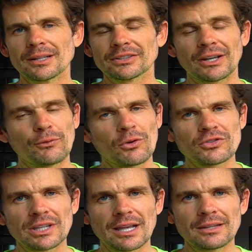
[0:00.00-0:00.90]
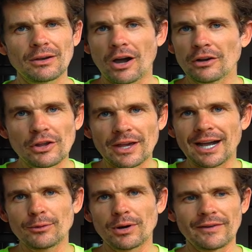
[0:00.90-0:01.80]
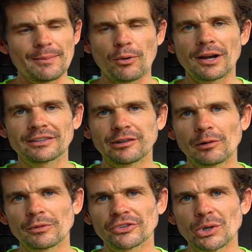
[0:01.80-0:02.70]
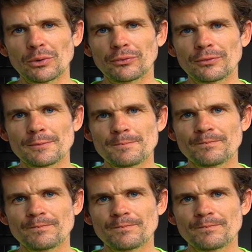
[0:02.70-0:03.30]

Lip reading: So unfortunately, I learned the hard way. I've had bikes stolen myself.